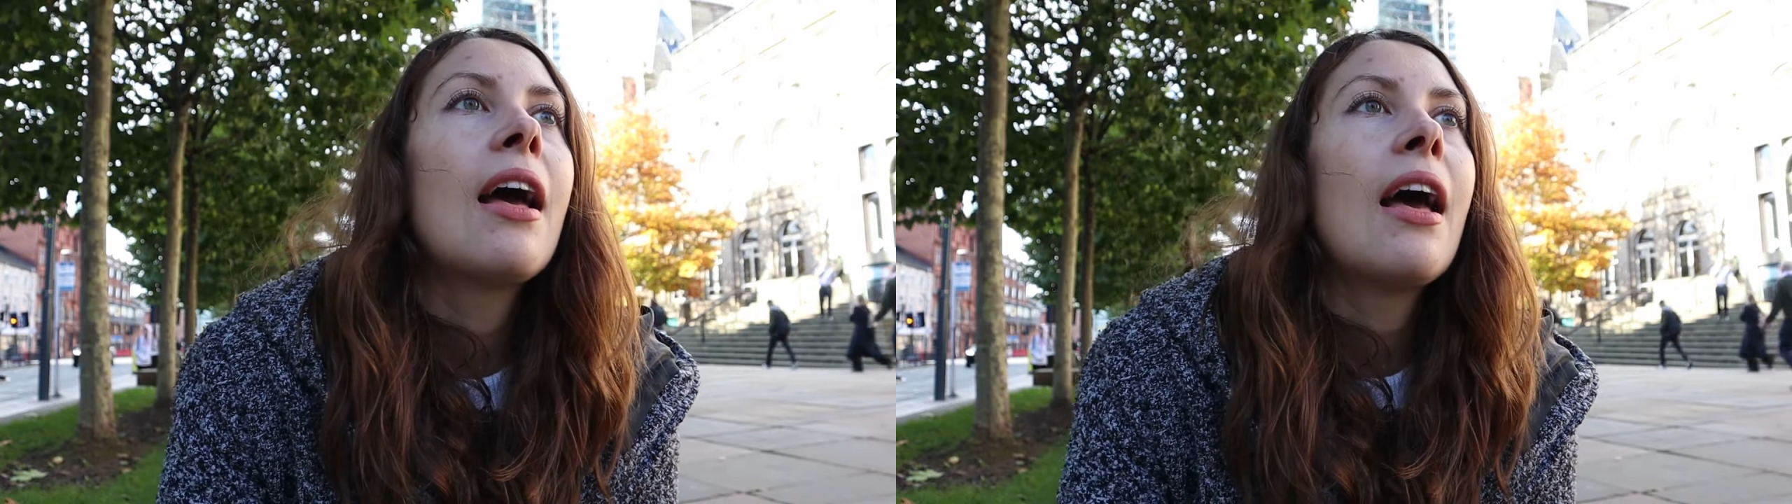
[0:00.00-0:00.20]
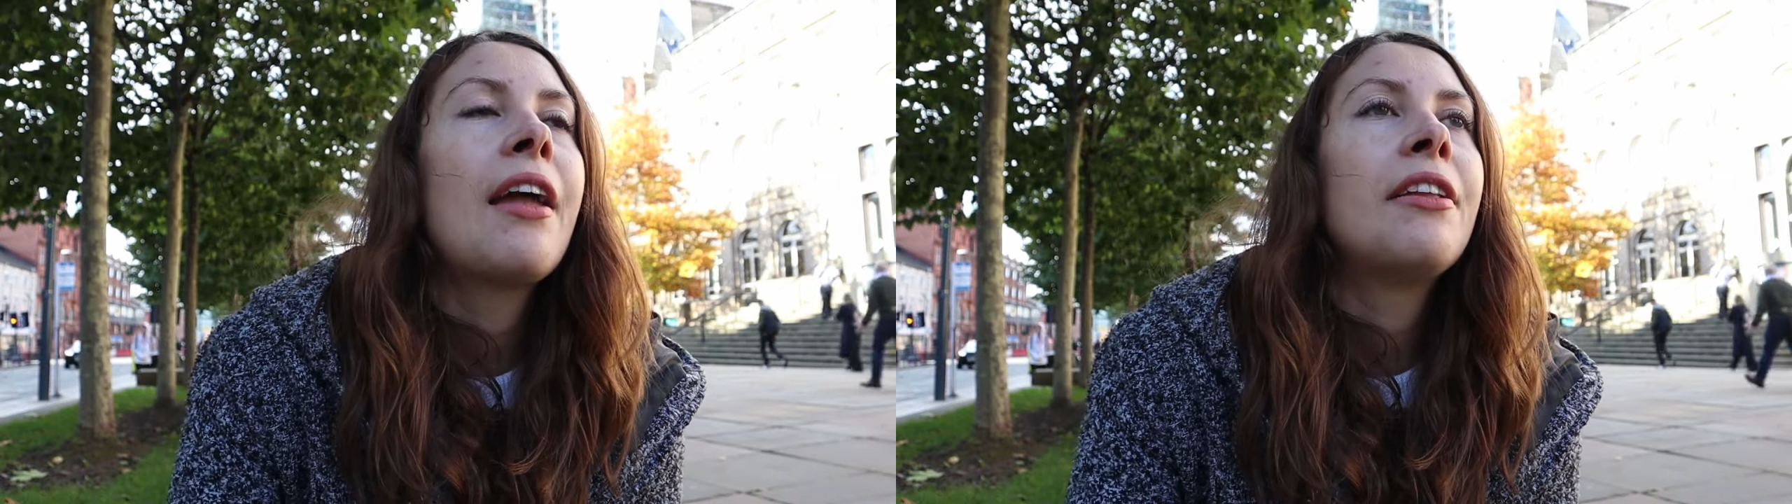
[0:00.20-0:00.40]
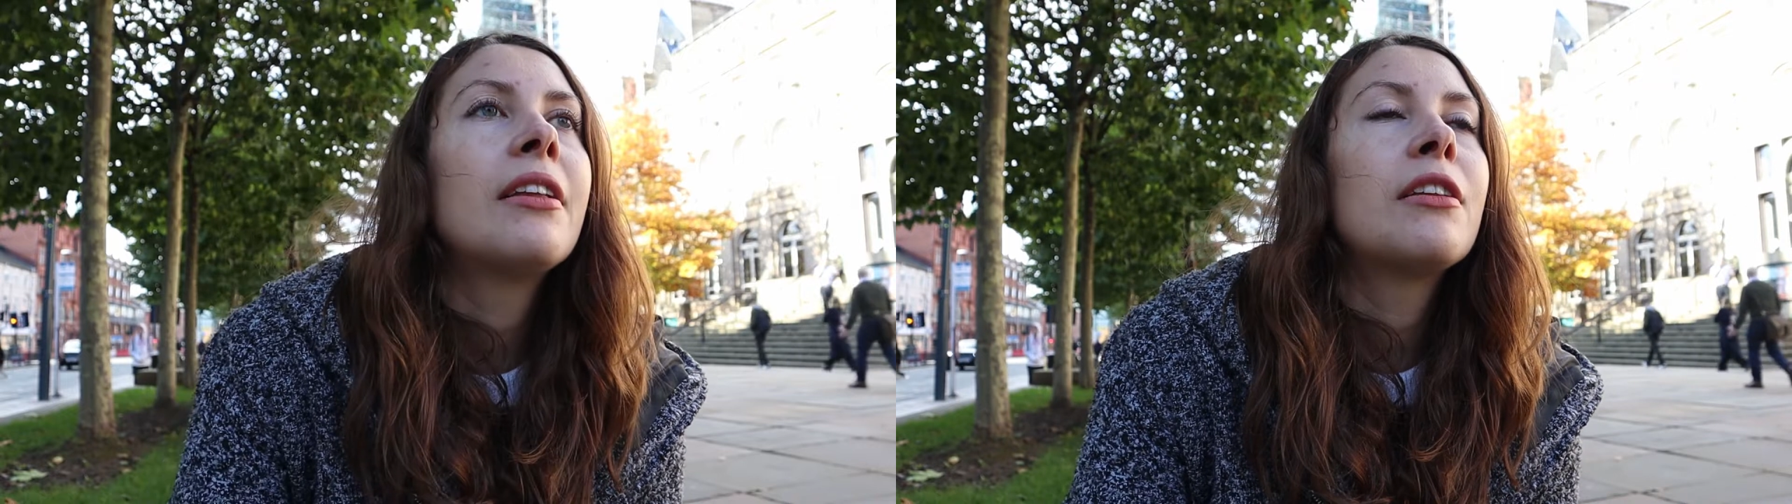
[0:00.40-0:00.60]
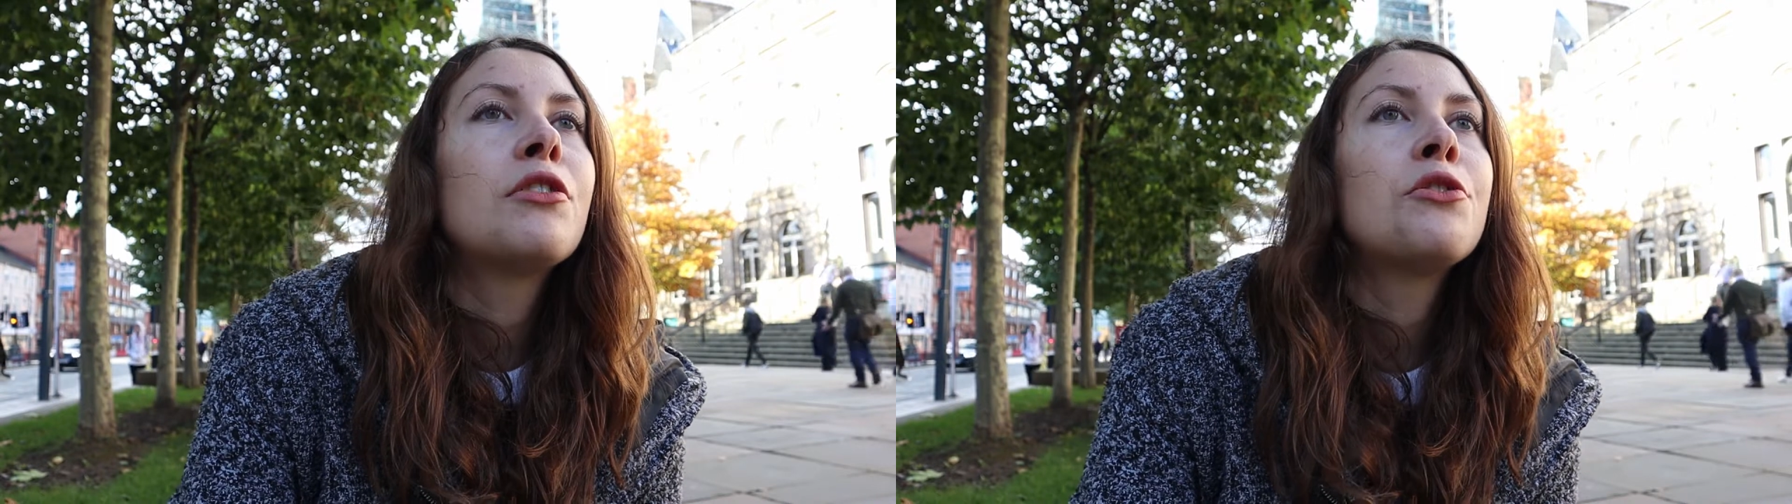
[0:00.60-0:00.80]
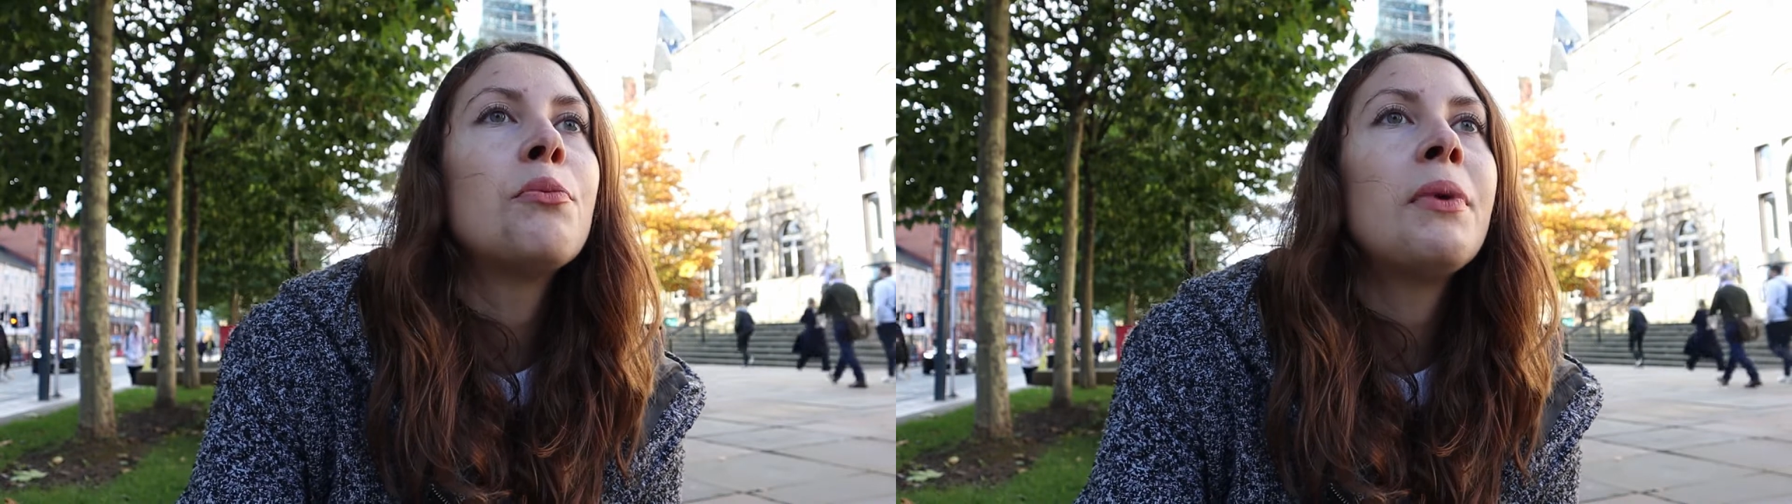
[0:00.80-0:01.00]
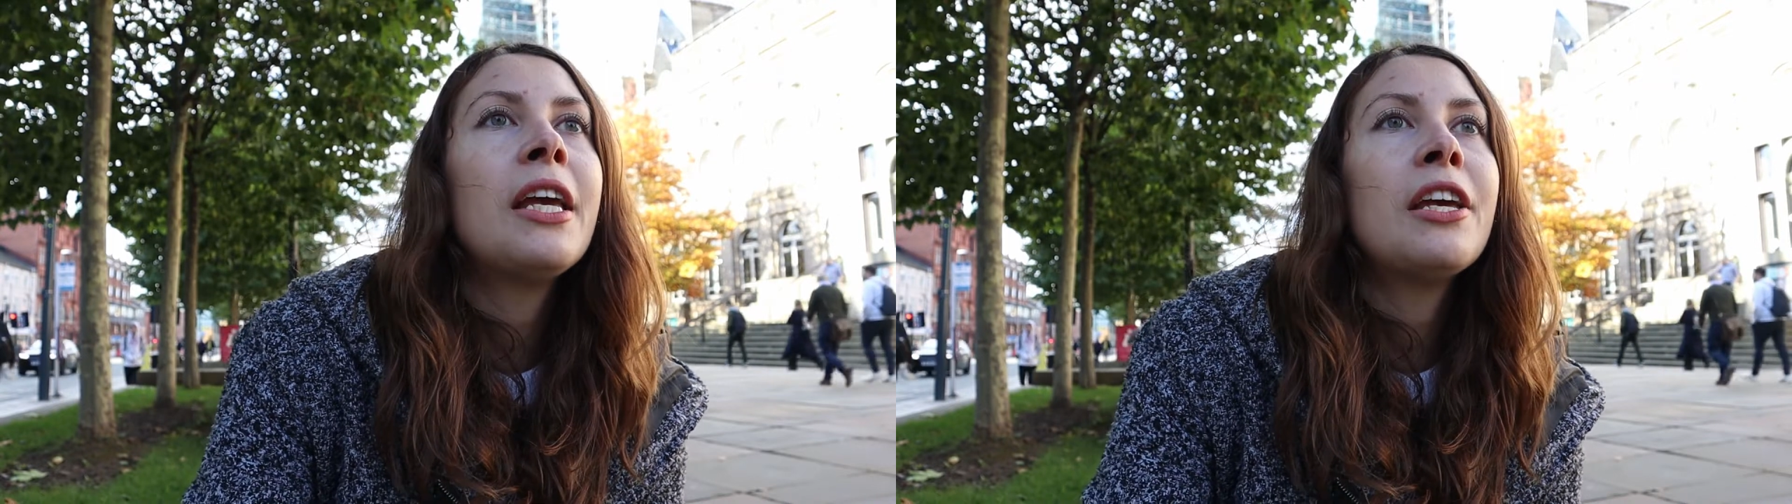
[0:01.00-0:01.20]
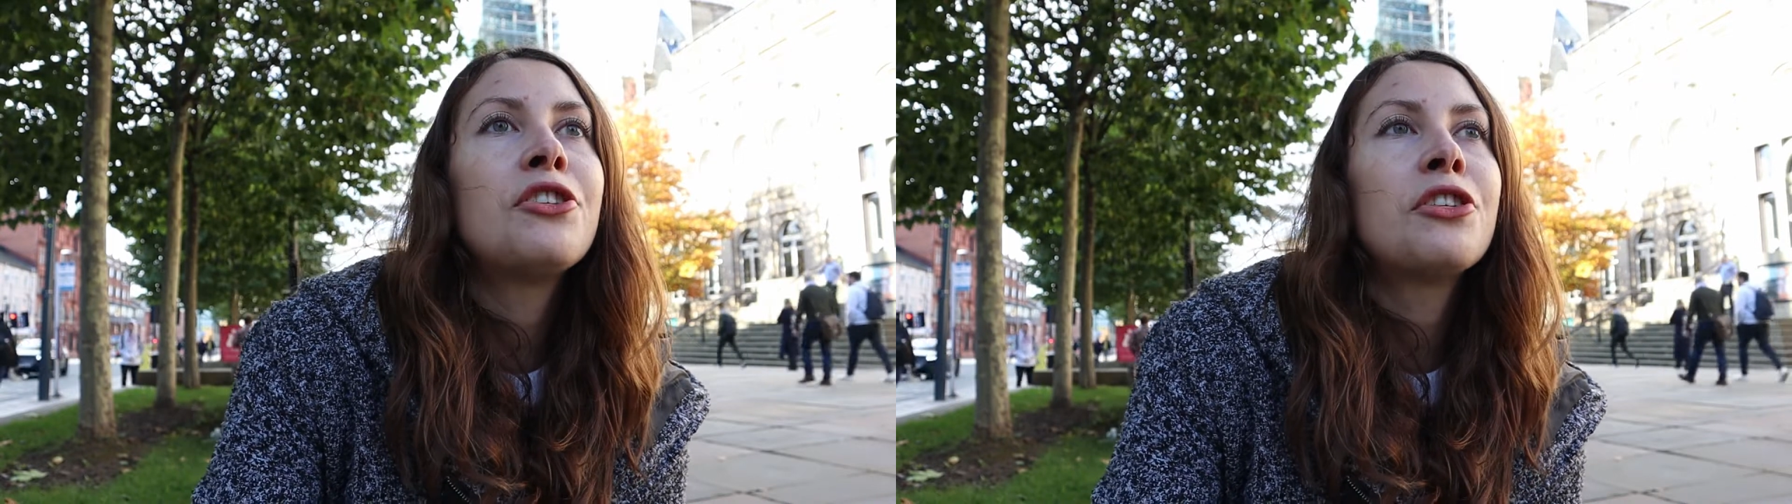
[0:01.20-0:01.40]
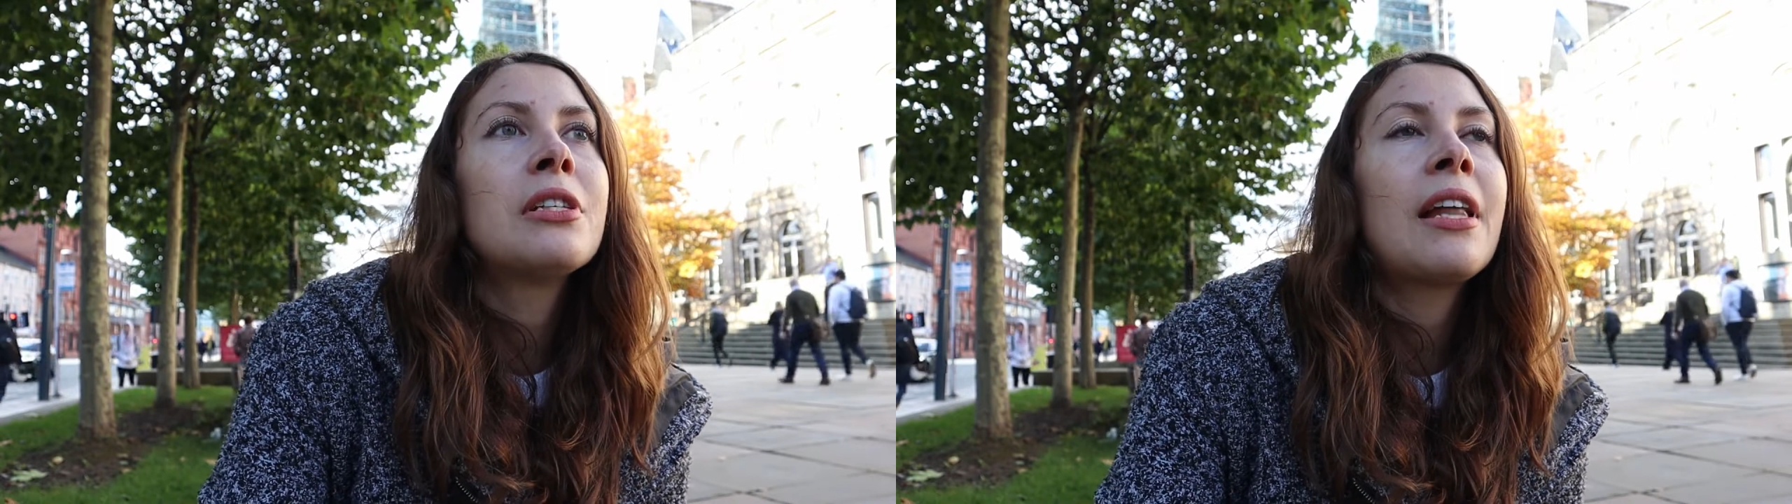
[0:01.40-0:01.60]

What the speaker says: And to me it's just